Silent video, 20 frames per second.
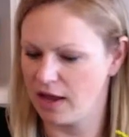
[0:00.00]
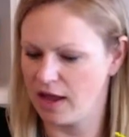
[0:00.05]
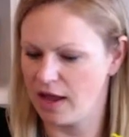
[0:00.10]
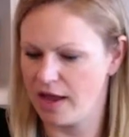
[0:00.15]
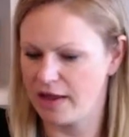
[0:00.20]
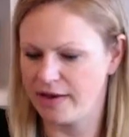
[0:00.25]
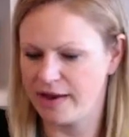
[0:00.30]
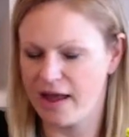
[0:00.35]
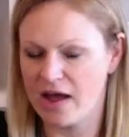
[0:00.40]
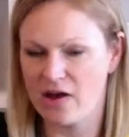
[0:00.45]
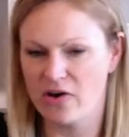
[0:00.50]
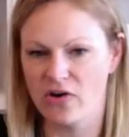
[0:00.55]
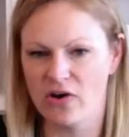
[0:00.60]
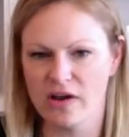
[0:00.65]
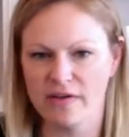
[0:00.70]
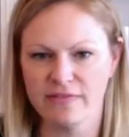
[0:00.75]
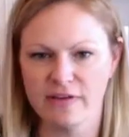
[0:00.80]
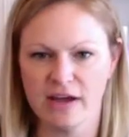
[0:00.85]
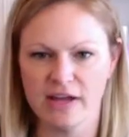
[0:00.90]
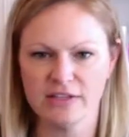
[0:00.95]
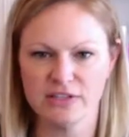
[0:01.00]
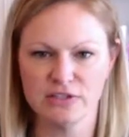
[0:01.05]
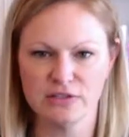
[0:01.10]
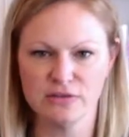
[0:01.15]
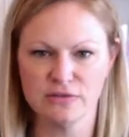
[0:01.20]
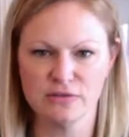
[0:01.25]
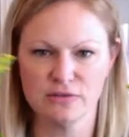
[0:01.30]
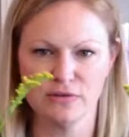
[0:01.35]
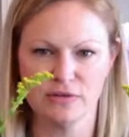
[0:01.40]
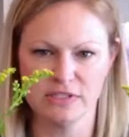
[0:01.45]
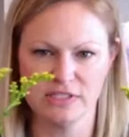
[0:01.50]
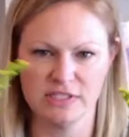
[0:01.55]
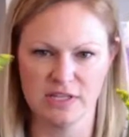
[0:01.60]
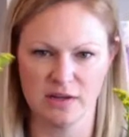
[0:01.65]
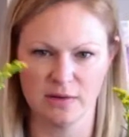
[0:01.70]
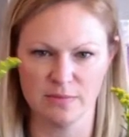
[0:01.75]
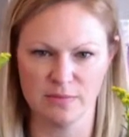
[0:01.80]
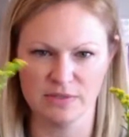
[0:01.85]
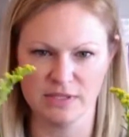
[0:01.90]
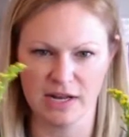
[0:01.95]
And now I've got 2
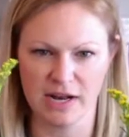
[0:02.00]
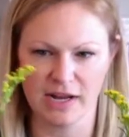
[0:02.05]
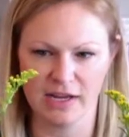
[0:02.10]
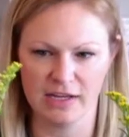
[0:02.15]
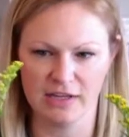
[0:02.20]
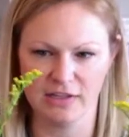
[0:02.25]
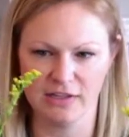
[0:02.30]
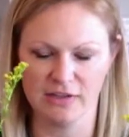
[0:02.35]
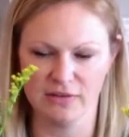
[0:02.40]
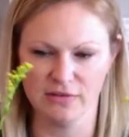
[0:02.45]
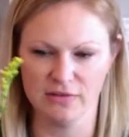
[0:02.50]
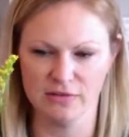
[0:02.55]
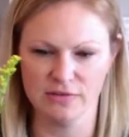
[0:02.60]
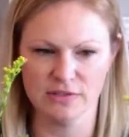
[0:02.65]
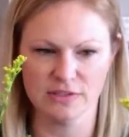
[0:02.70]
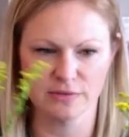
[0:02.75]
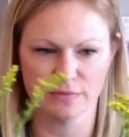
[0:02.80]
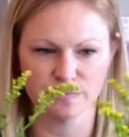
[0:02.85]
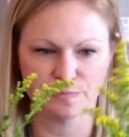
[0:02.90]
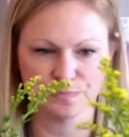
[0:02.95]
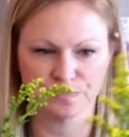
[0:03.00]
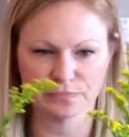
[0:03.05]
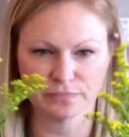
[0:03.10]
stems that I can use.